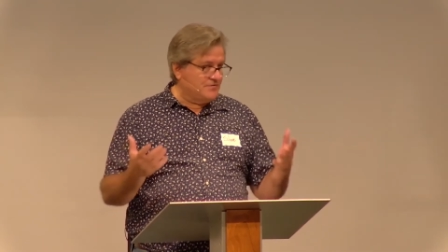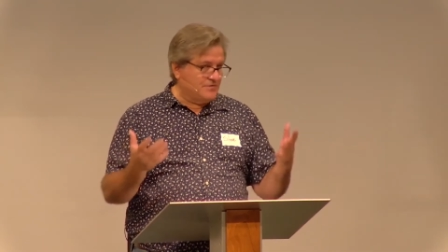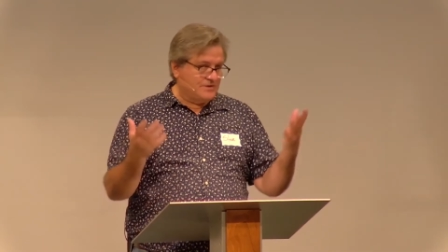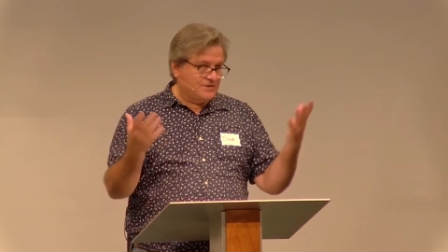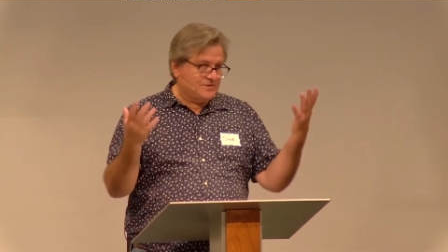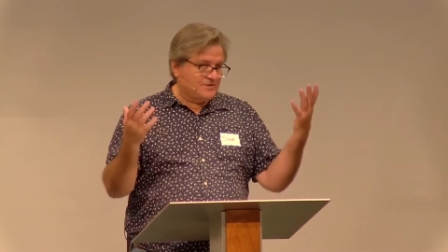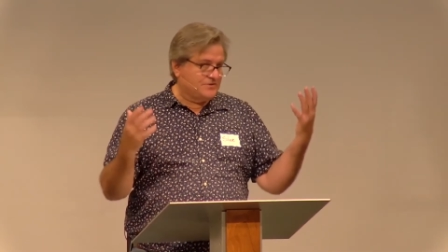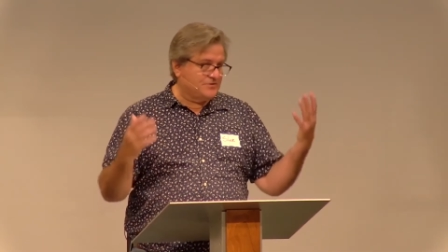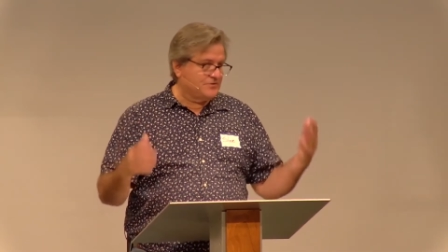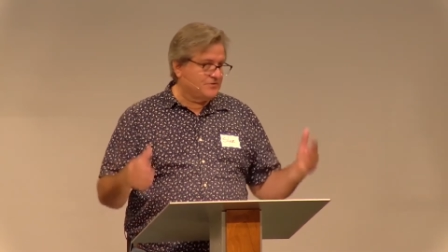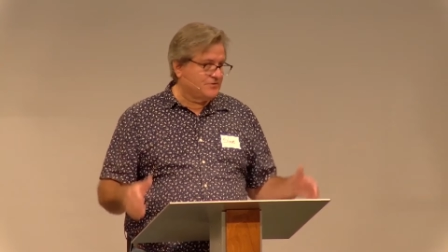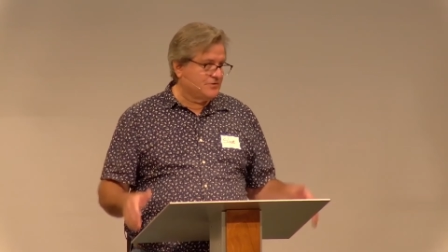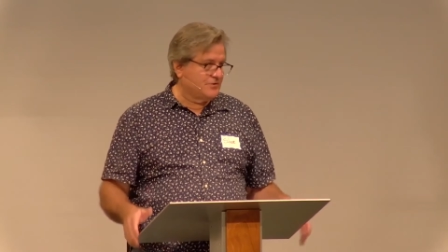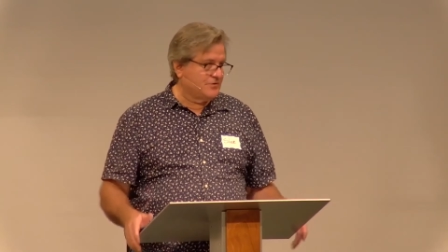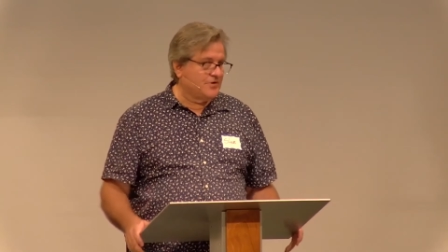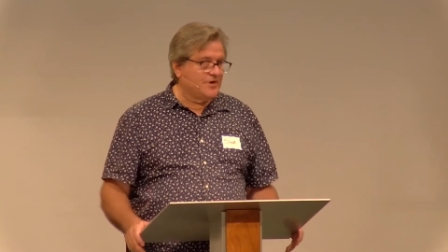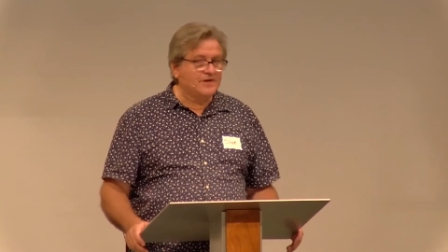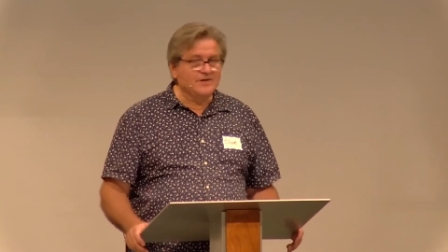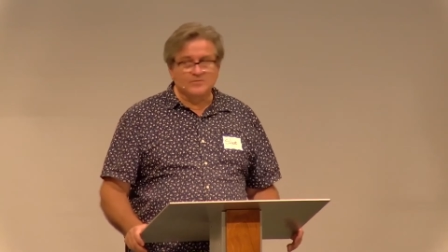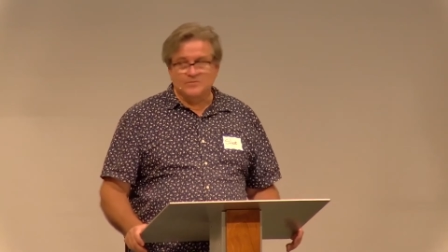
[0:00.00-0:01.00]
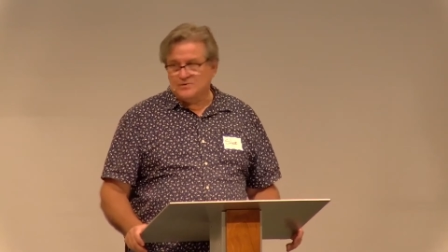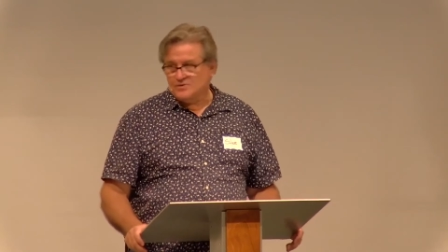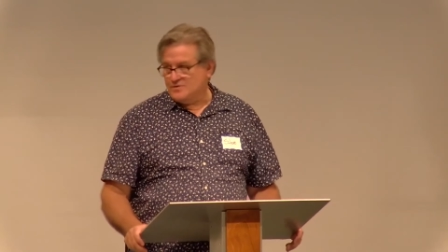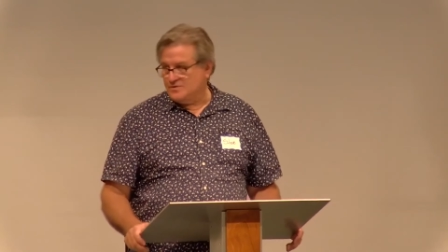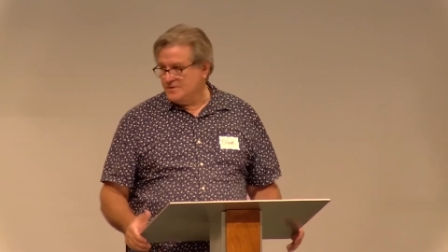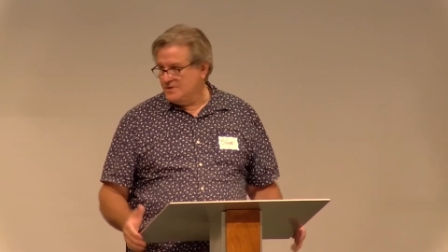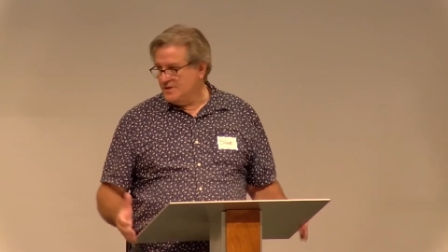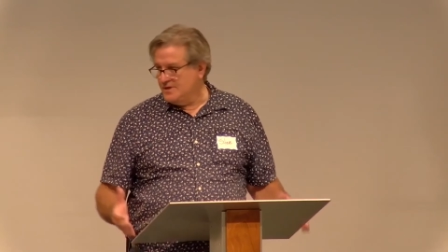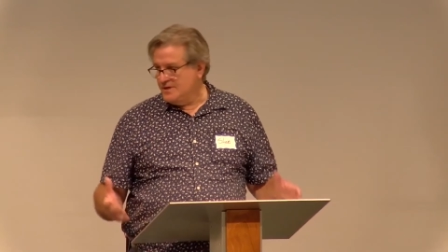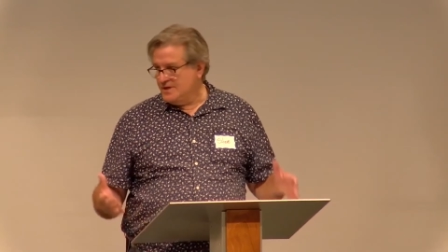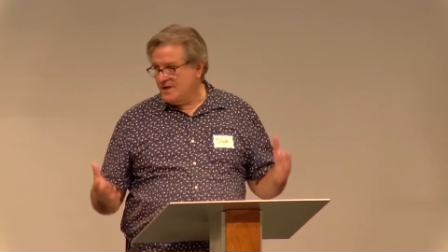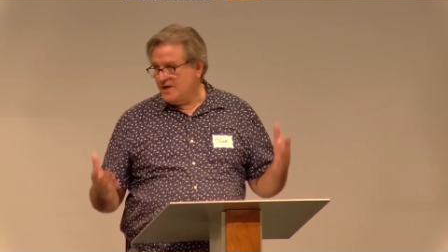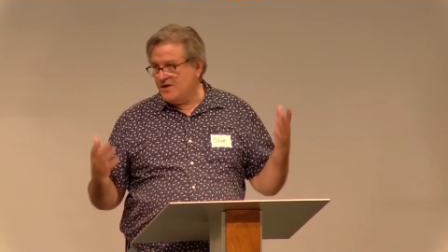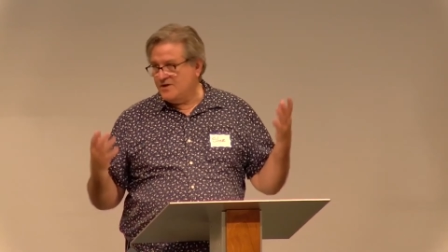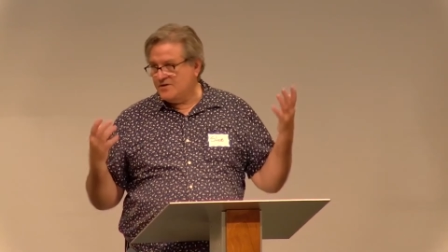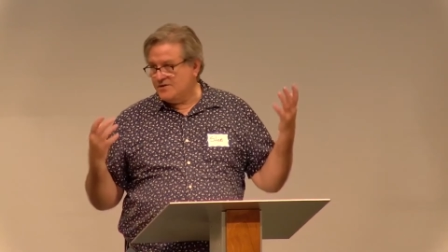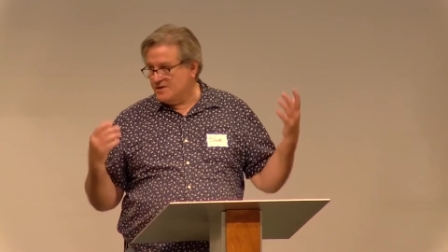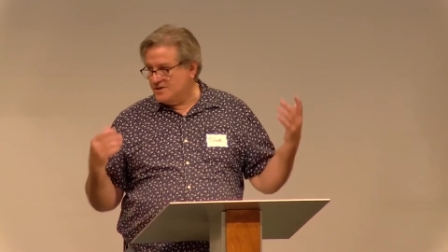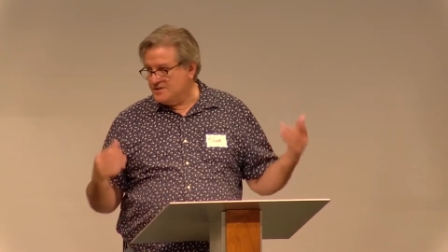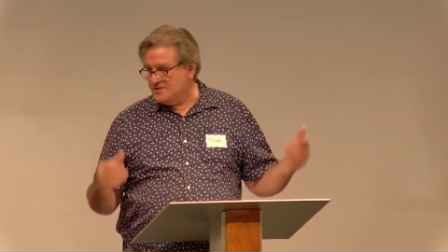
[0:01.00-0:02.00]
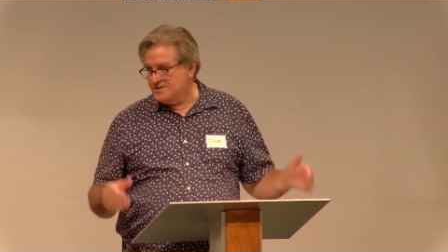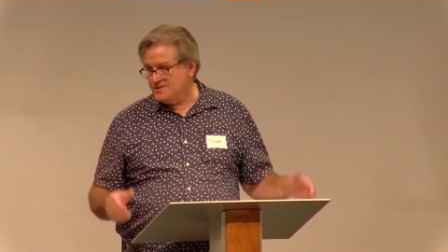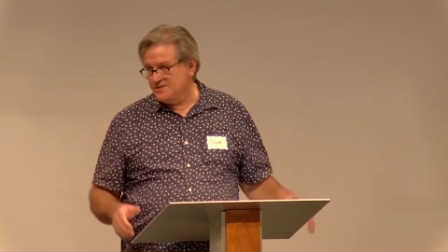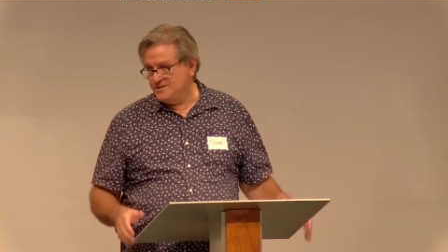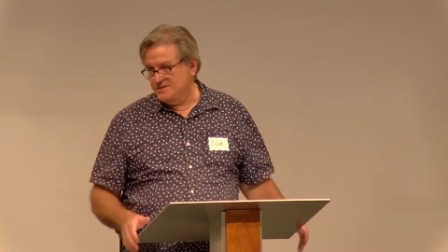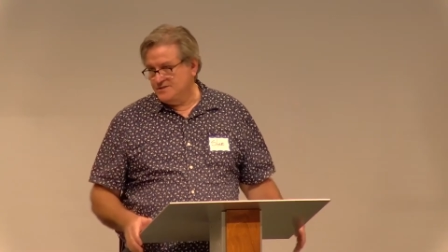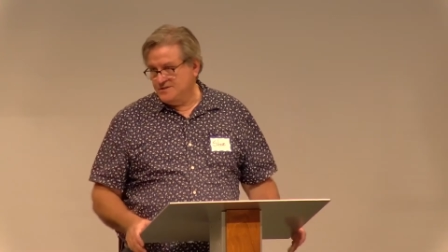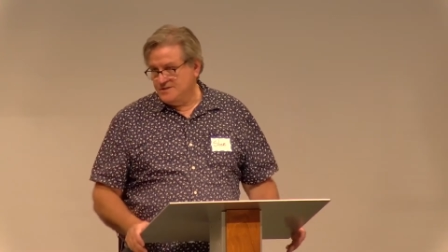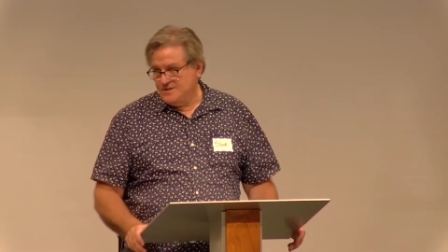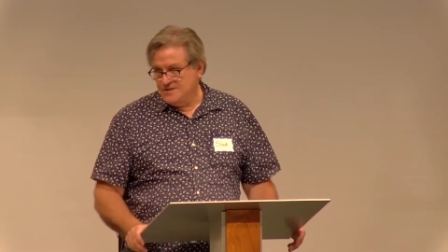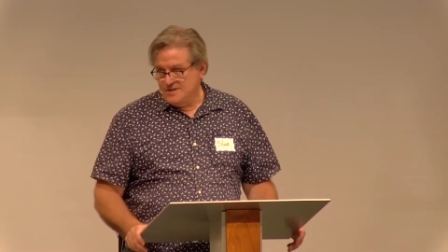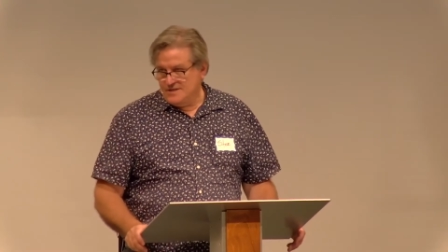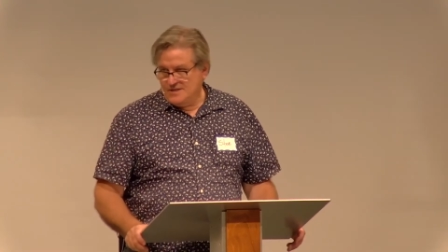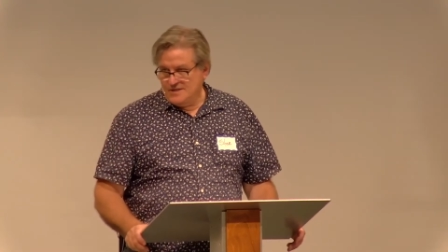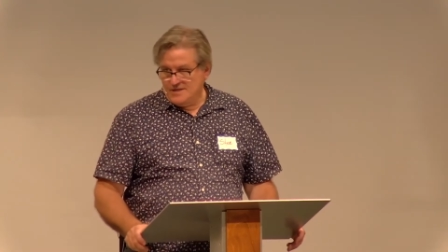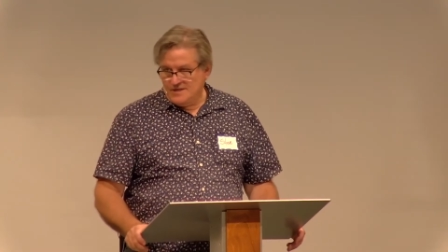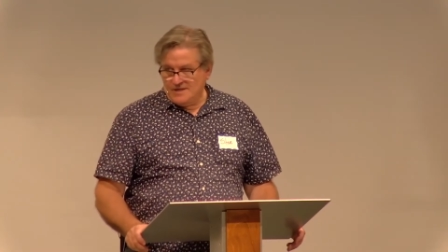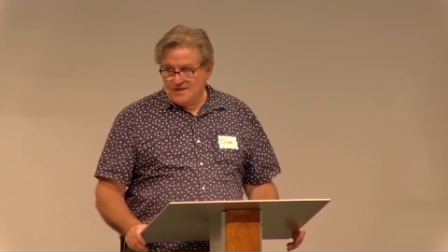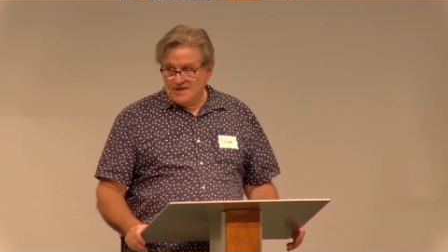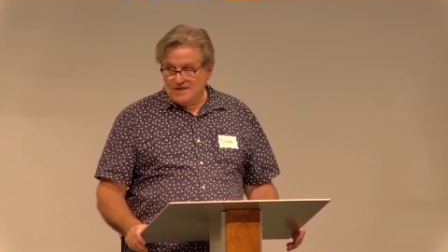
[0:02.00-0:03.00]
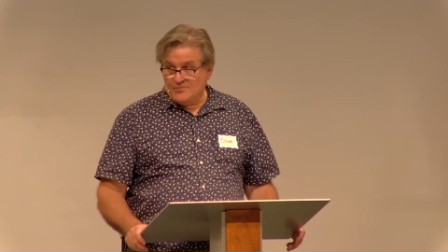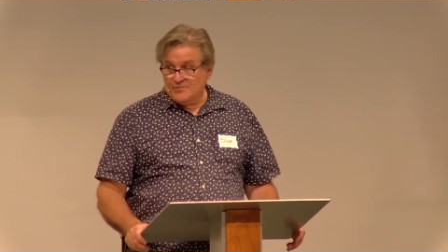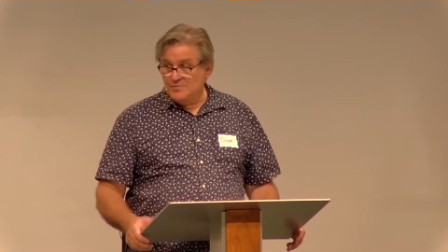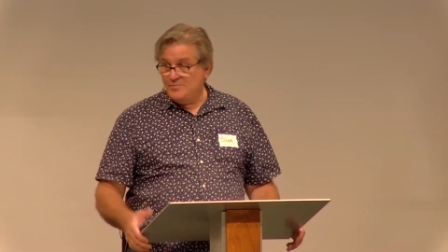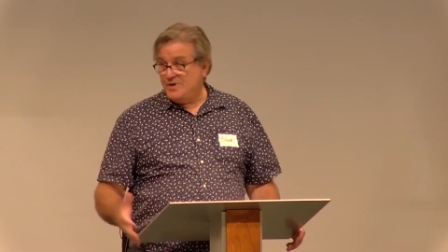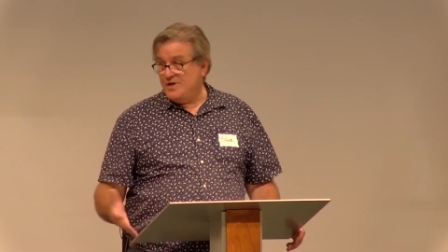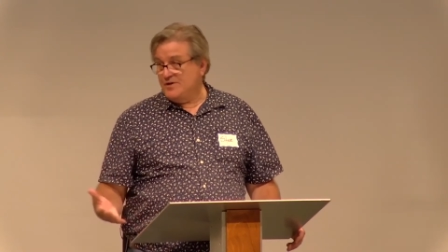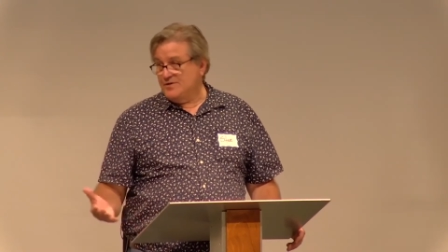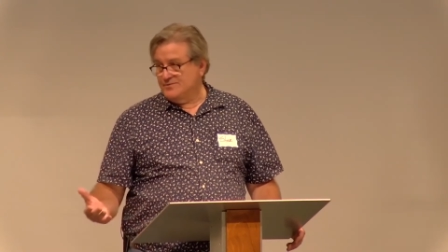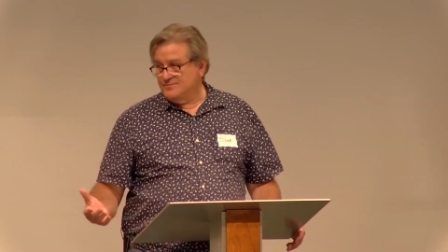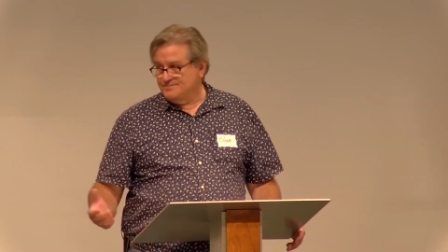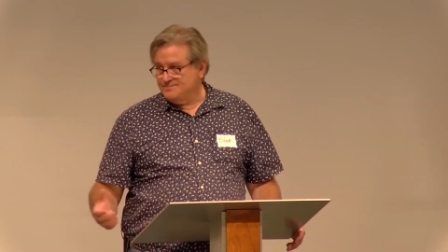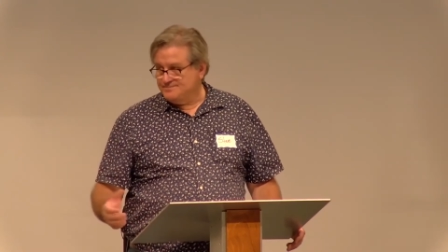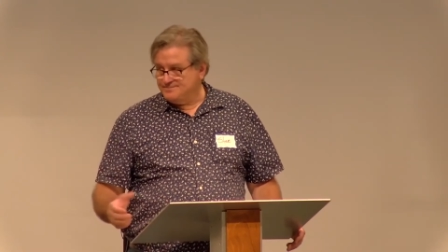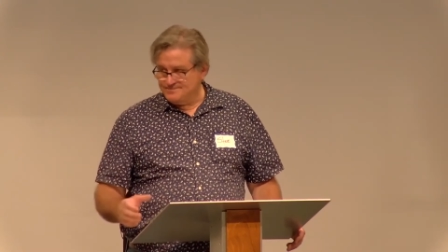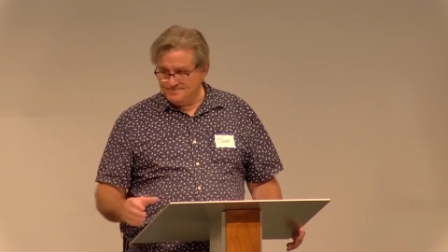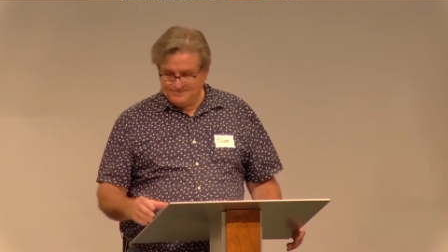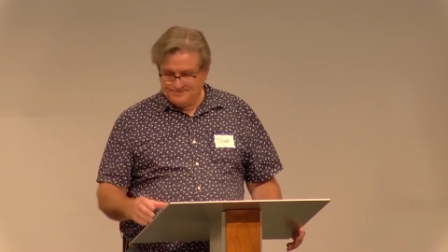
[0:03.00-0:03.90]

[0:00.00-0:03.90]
given this incredible heritage, uh, rebelled